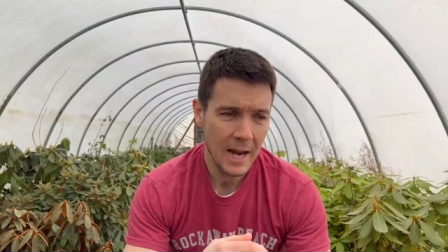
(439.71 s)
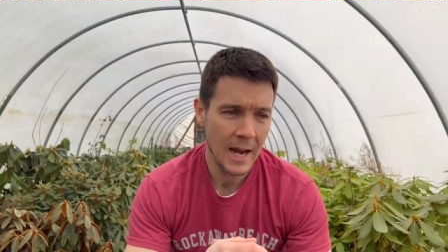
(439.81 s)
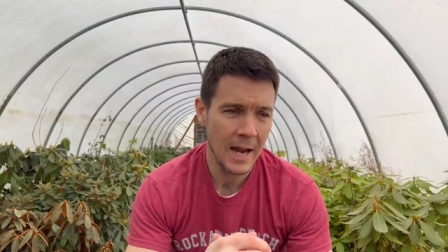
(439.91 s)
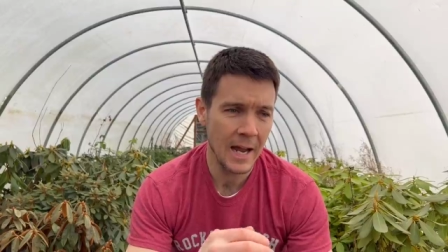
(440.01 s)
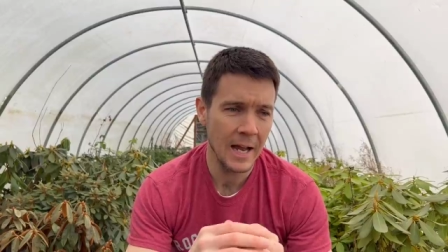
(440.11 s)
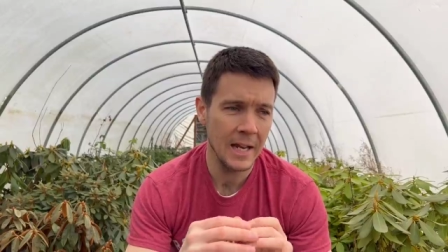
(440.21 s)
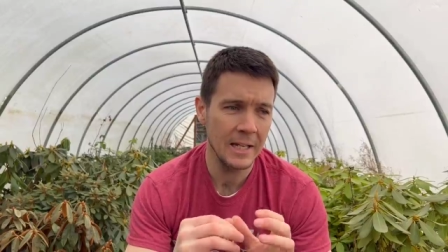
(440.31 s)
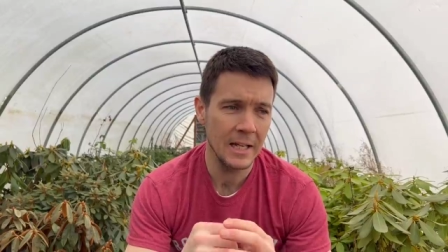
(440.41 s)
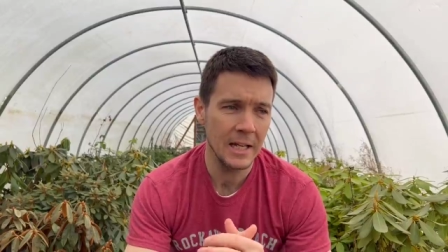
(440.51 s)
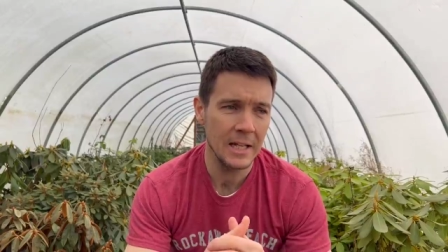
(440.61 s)

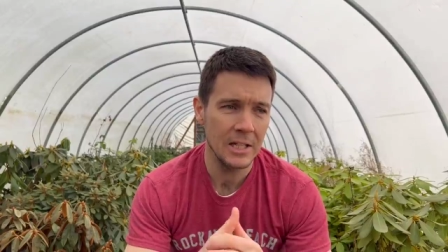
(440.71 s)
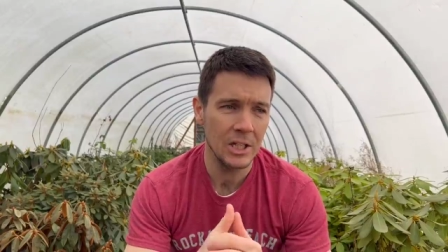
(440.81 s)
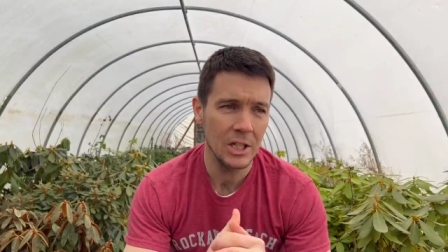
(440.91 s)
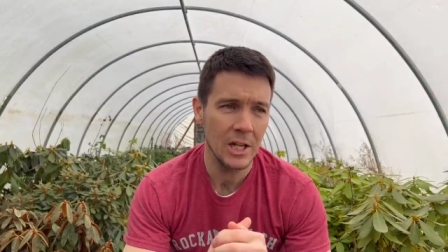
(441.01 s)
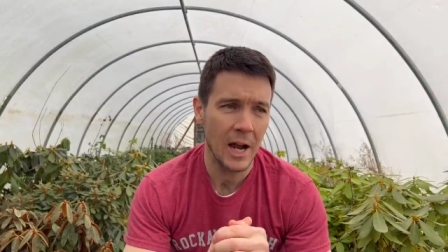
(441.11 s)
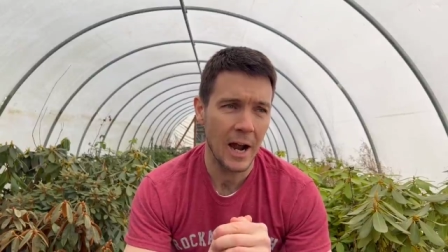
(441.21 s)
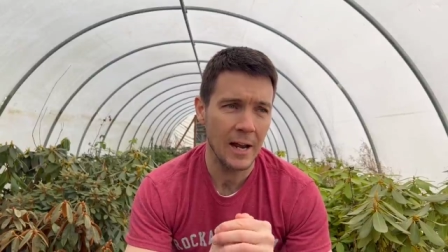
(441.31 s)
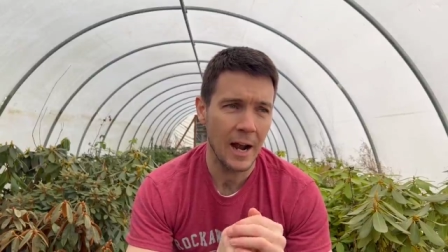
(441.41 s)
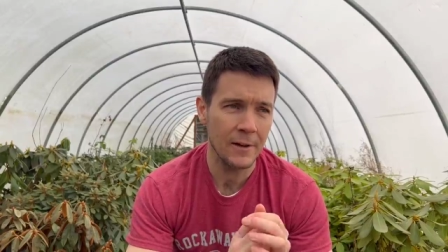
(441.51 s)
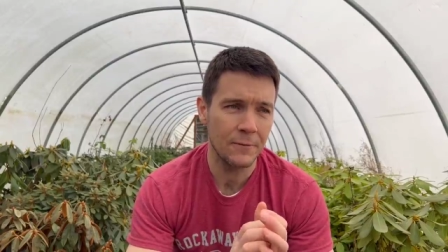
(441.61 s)
And
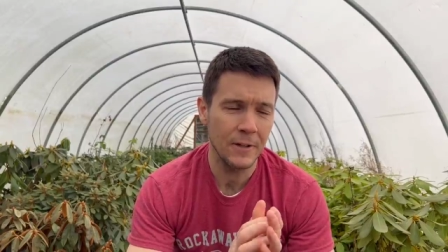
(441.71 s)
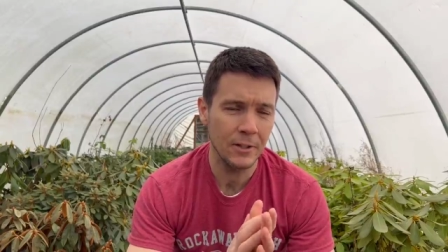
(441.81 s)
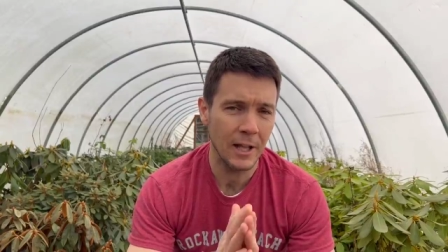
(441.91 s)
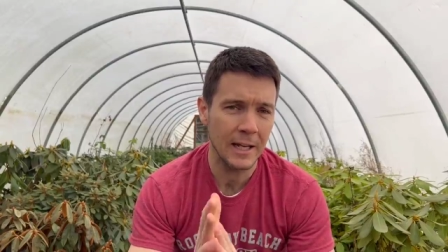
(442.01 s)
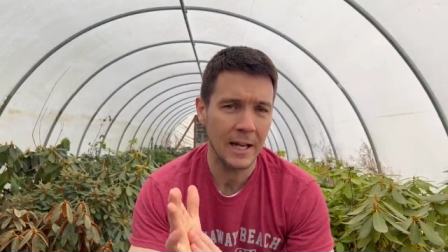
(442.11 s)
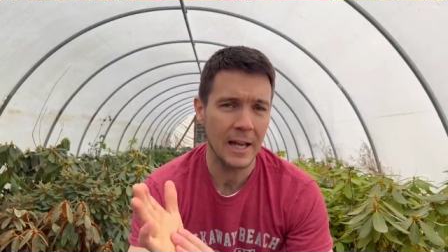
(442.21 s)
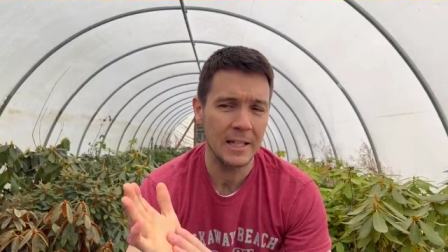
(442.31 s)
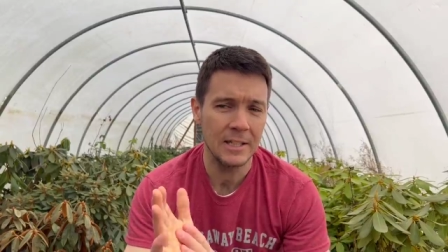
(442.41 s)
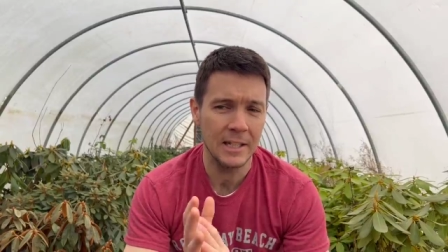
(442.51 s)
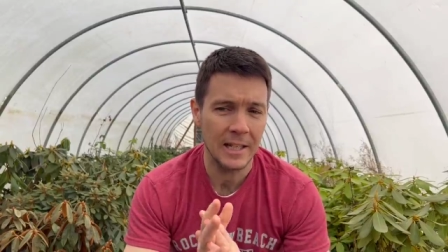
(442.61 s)
I, I feel like
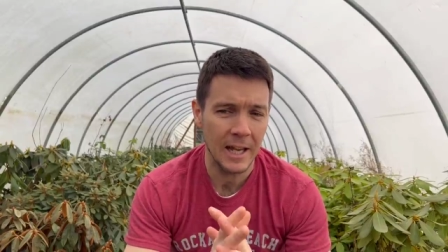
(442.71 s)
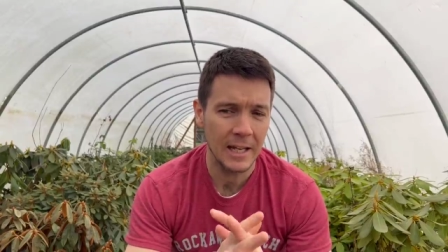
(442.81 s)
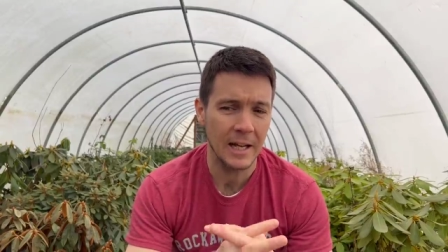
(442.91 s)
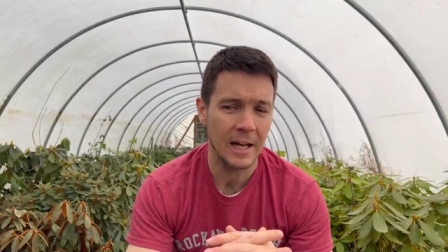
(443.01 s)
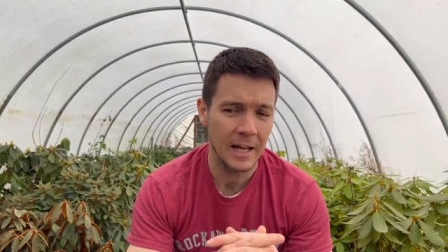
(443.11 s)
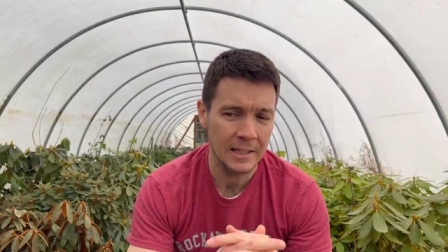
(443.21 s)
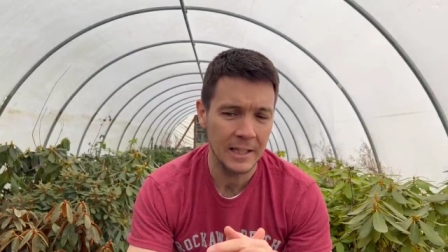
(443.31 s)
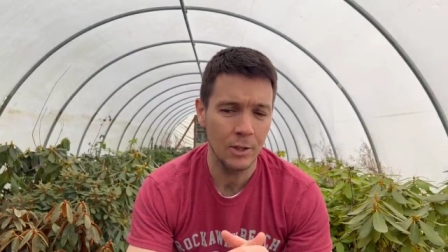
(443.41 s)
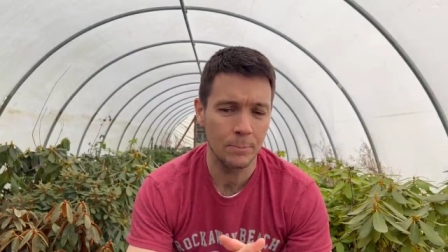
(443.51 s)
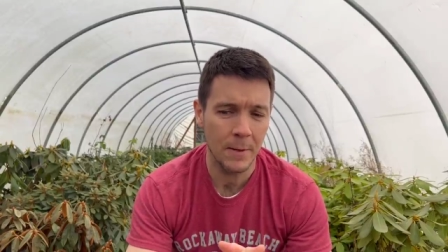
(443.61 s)
you get a
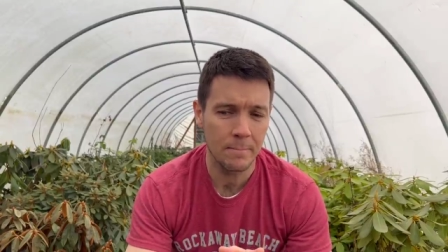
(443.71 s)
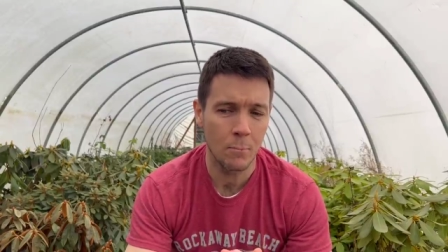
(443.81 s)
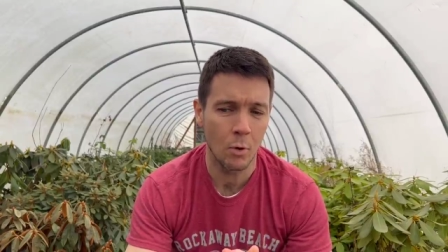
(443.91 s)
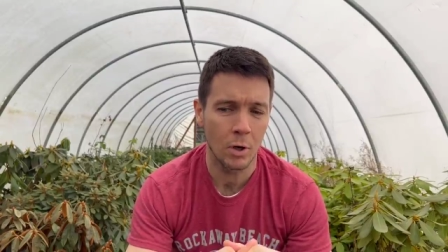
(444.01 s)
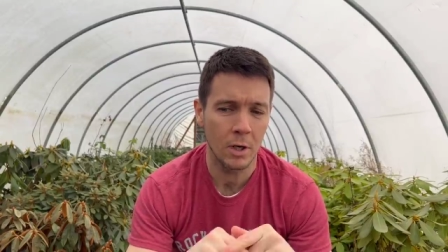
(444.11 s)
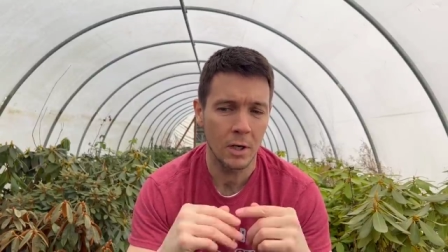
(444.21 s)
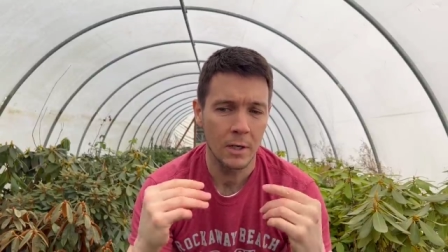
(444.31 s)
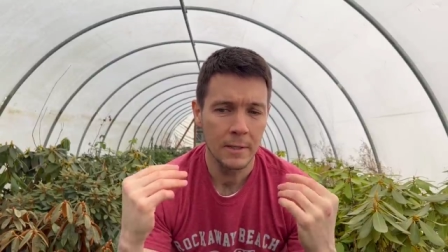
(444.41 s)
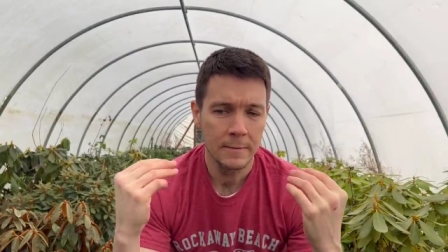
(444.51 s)
little bit more